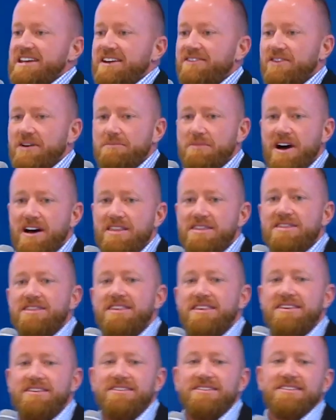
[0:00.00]
every
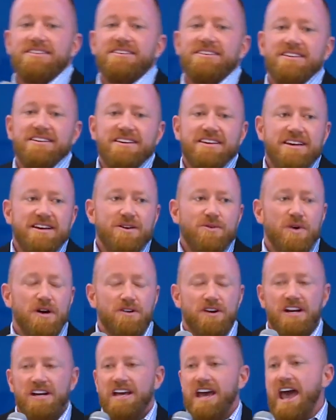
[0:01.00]
month. We
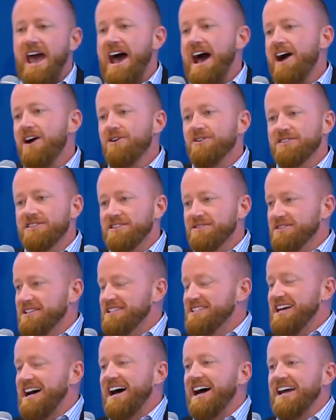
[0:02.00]
were in a house. It was a
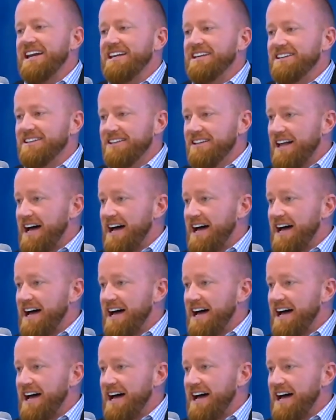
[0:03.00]
tiny little